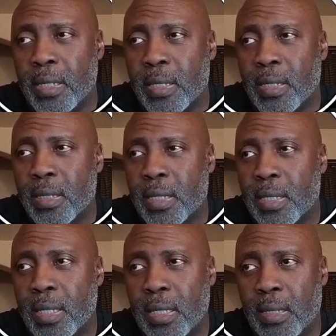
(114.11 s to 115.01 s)

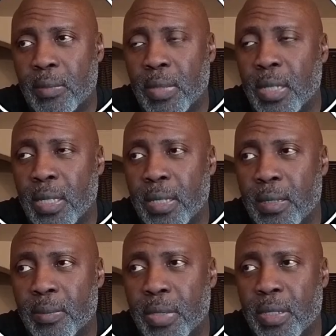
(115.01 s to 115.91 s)
seem a little
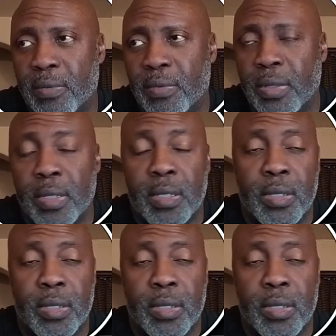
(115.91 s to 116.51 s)
bit different.